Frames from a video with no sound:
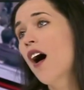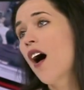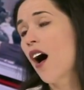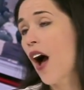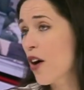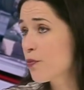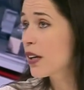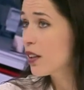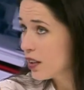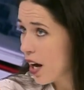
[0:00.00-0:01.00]
uh, have
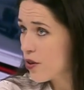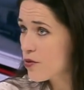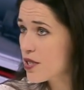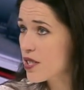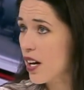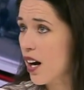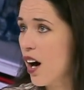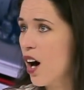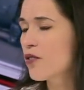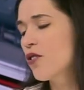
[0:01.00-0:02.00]
been closed,
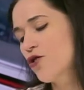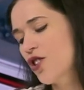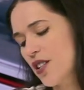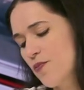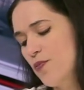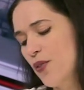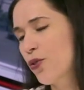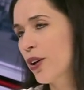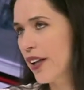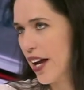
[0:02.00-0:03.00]
uh, not just
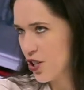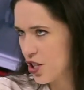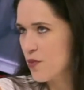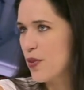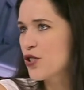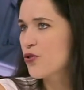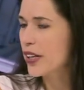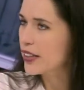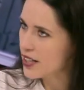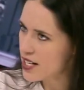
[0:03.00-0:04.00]
before elections, but
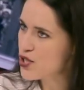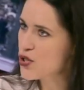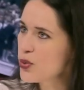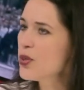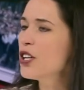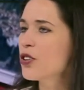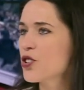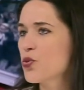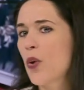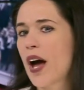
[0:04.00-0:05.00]
during the last two
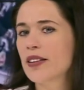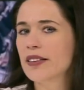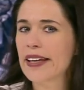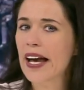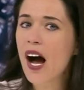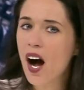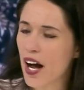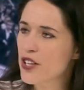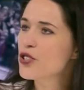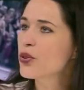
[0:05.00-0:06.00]
years when the
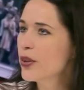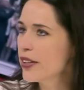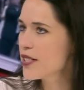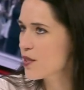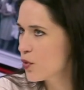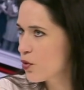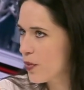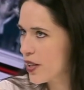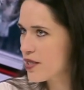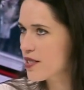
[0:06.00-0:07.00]
anti-Gulenist
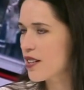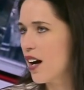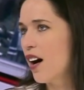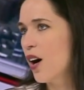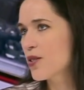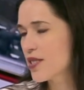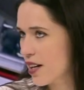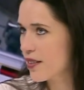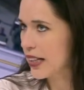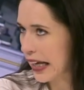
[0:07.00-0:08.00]
movements uh,
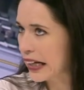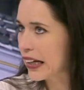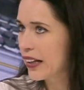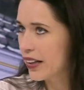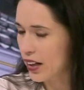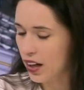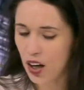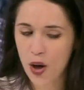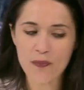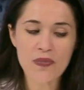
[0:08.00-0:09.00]
started in uh,
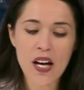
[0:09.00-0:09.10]
um,